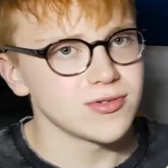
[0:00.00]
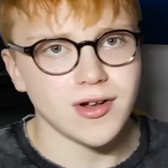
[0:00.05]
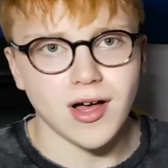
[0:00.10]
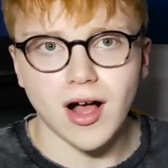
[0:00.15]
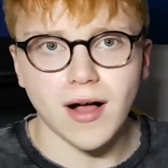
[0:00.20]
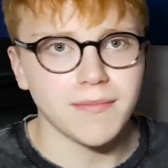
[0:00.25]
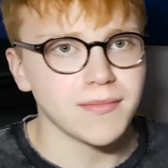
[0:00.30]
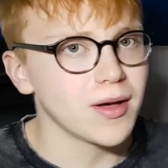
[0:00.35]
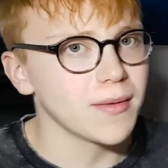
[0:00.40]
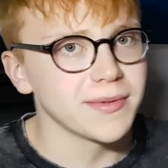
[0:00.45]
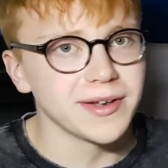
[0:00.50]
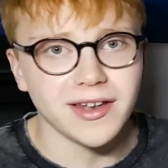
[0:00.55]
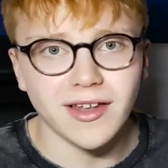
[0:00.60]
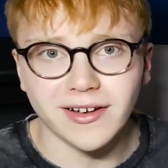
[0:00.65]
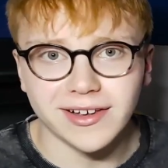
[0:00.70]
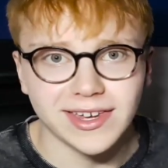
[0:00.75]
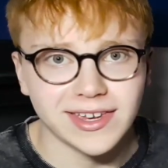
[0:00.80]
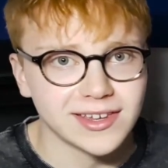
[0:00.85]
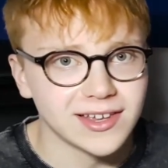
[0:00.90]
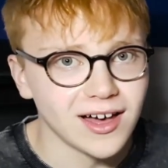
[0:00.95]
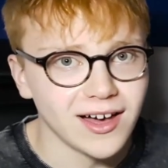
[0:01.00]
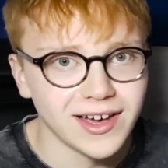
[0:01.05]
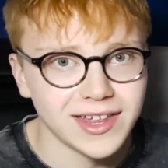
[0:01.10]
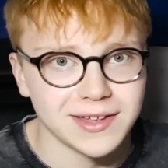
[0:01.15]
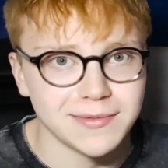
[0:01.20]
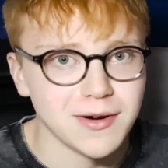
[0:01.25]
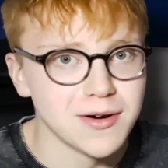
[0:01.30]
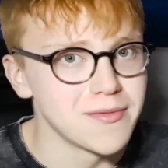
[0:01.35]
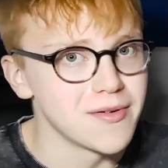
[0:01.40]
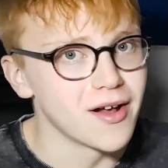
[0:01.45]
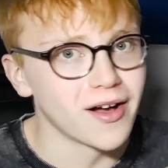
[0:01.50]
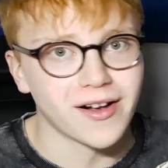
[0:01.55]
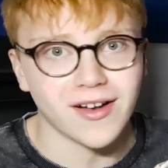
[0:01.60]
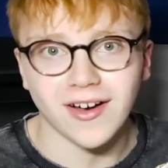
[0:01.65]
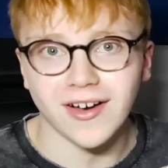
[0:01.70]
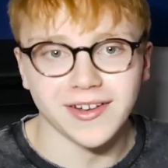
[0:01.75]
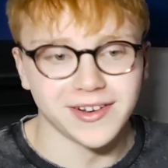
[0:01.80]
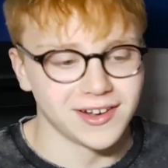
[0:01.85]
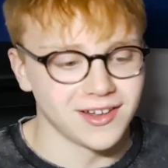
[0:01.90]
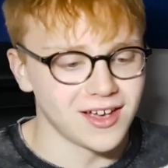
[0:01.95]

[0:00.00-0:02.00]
I'm a lucky guy at the moment. I can't